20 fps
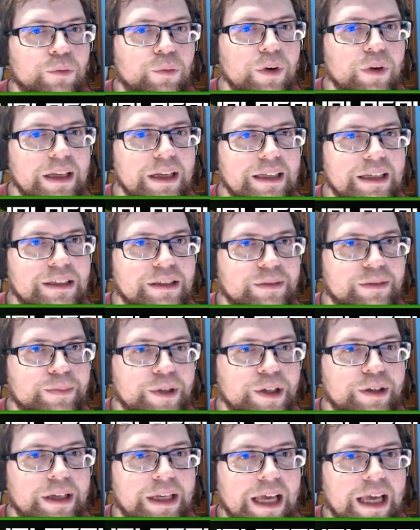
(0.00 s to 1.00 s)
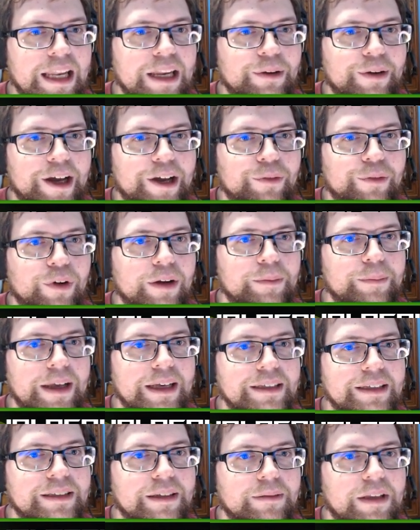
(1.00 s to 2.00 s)
What is beauty anyway? What
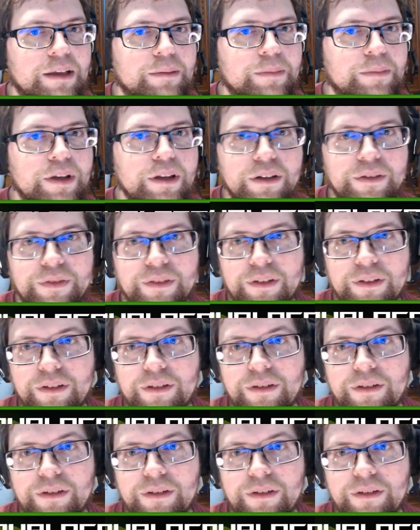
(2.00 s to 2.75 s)
makes something beautiful?